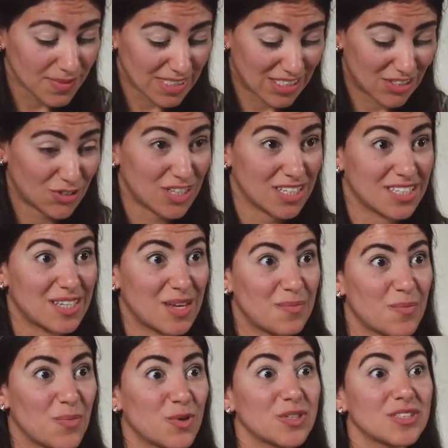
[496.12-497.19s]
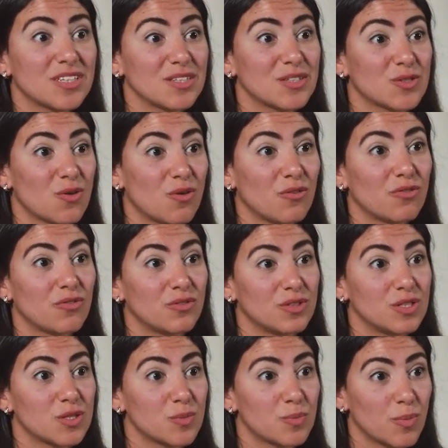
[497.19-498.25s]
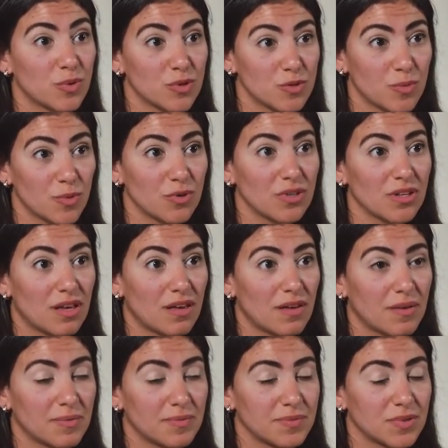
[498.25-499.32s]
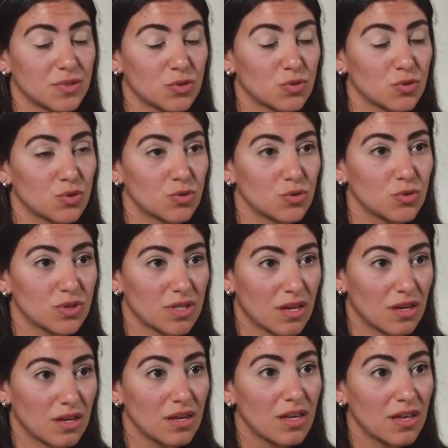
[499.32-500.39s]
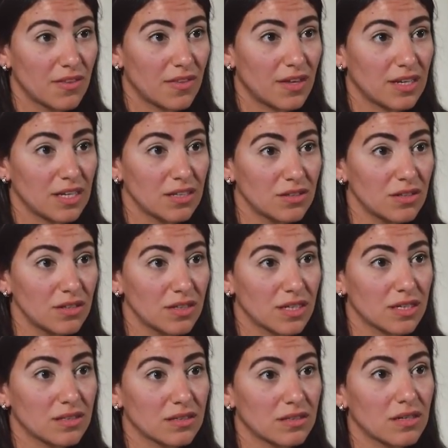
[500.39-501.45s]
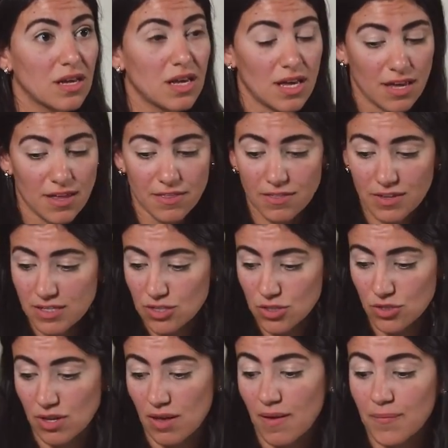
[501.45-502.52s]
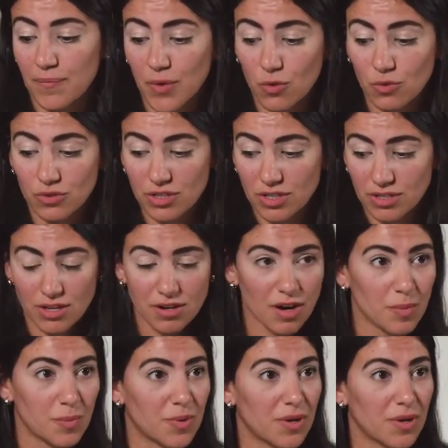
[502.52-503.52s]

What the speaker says: stress the importance of disposable to throw the needle in this container. I